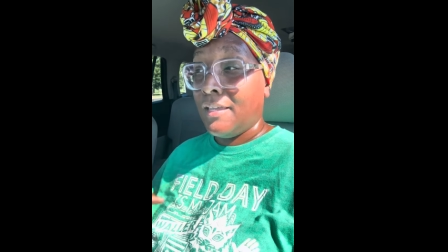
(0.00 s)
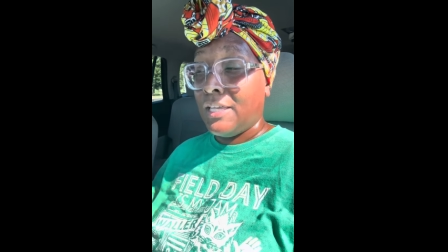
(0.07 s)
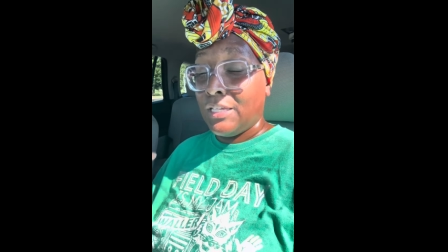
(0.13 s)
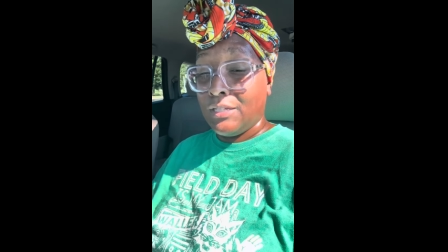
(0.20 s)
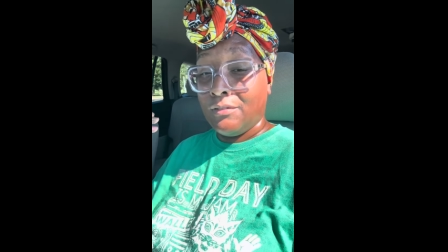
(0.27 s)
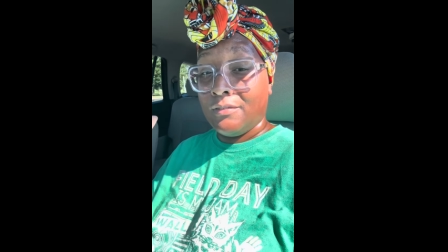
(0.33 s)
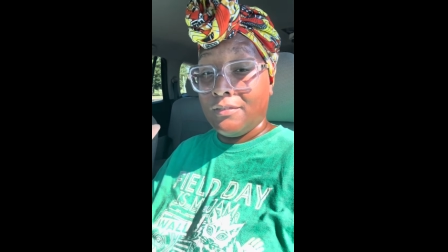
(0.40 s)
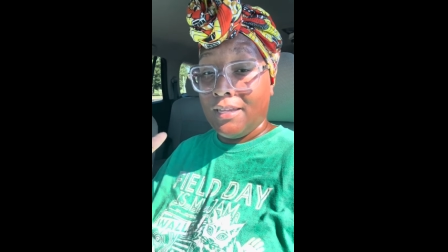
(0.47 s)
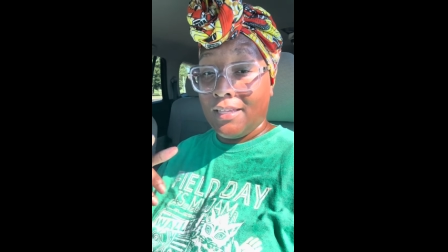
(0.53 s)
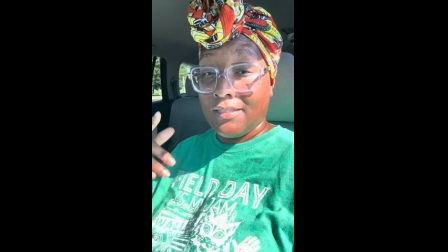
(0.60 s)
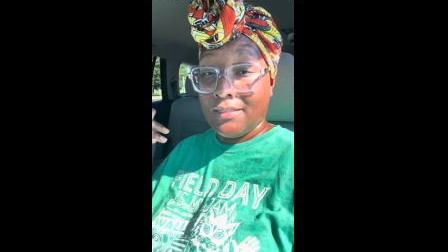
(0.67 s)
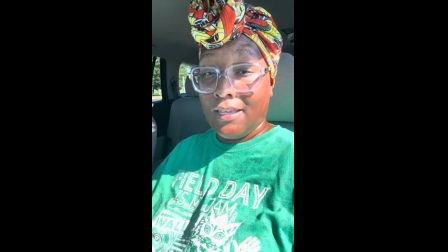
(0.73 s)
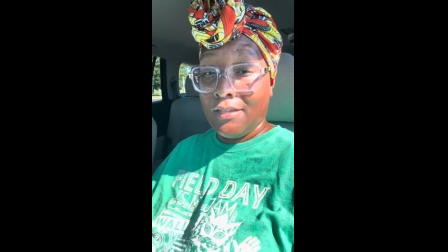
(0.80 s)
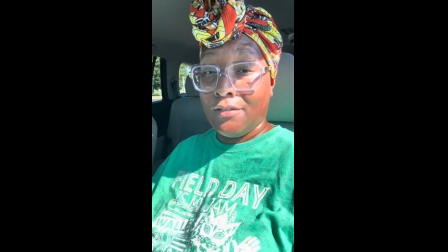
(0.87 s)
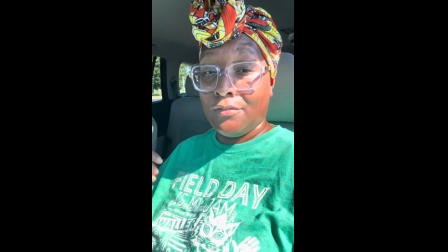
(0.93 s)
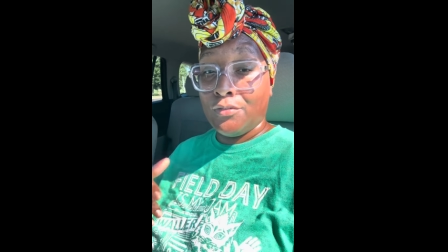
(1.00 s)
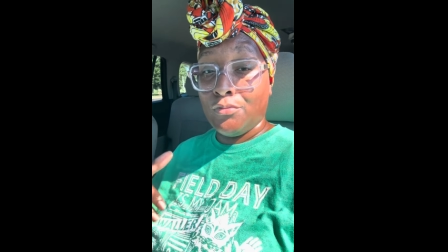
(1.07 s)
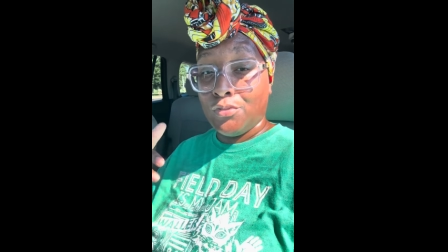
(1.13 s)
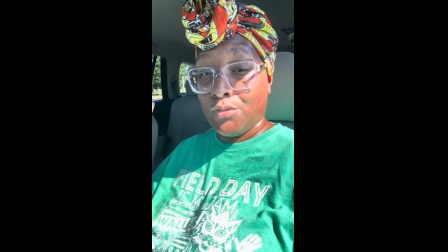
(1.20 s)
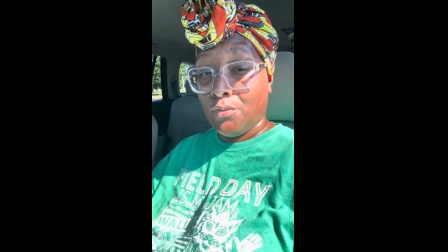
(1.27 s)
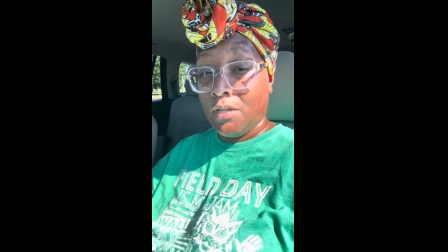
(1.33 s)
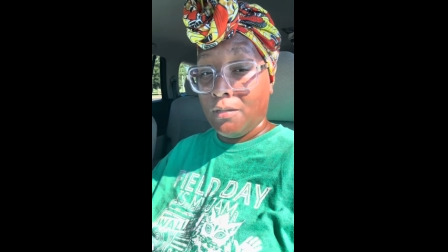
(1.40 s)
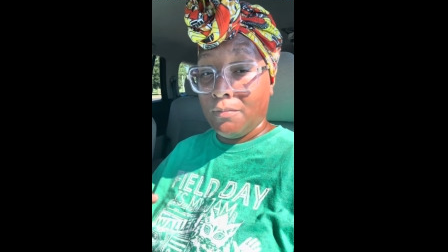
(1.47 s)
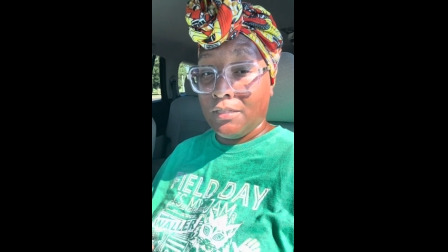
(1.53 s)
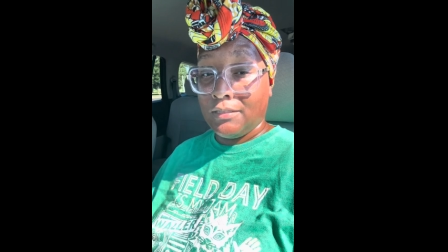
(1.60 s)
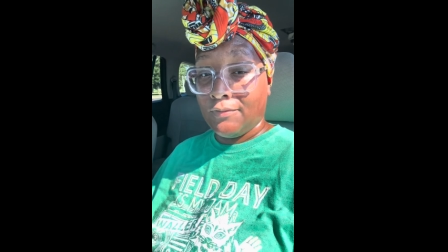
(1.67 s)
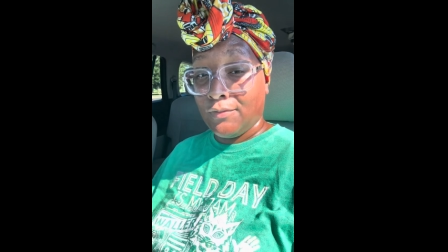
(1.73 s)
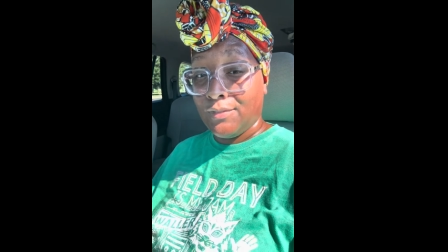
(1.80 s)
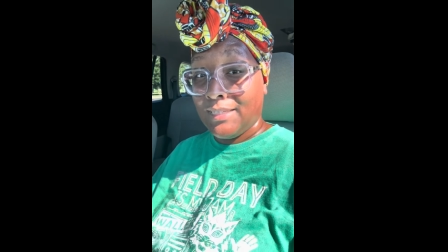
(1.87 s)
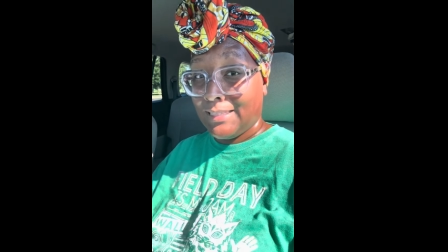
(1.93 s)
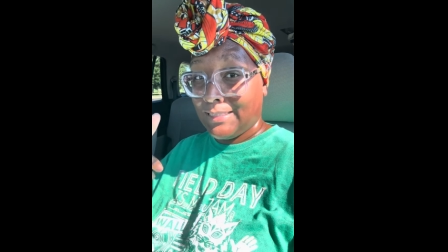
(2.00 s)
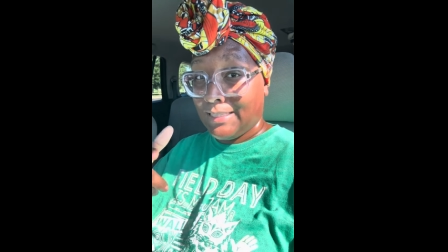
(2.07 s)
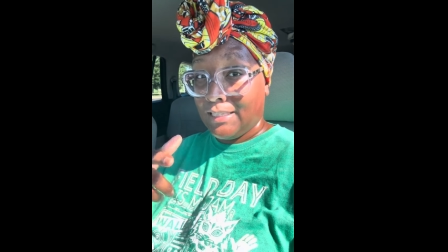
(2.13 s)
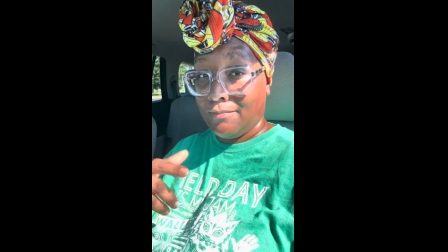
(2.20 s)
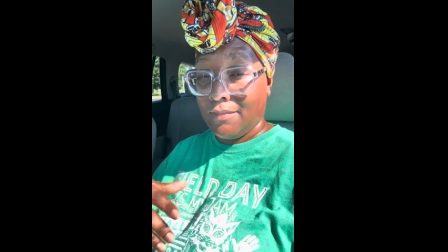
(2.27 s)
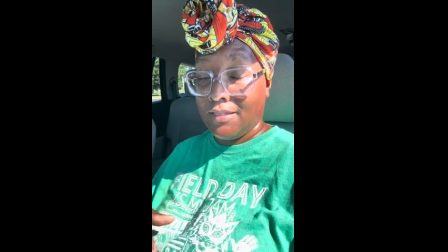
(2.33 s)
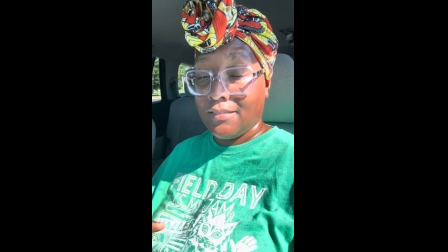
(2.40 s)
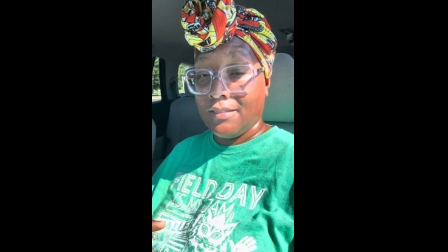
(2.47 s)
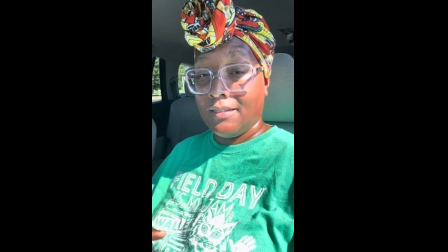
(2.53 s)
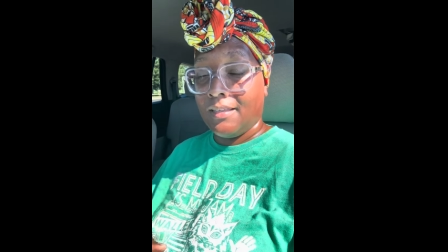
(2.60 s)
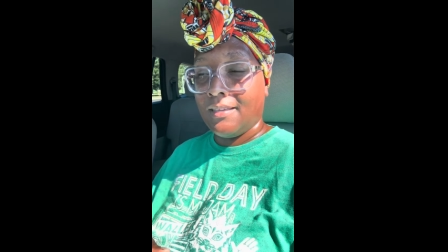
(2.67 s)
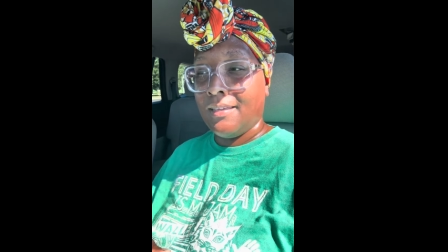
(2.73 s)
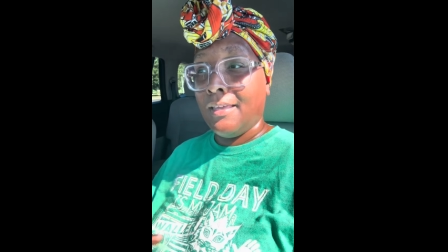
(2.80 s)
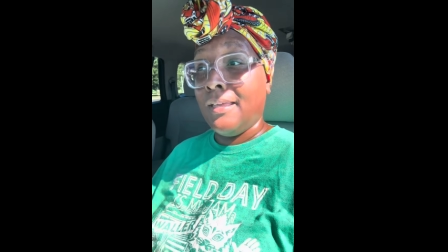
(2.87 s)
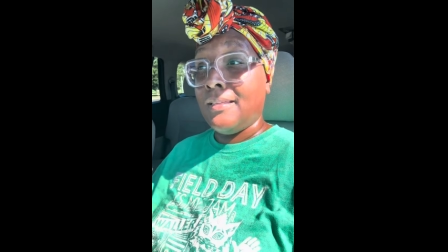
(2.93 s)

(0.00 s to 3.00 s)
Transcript: You Next day, you're going to do 20 minutes if you did 10 minutes today.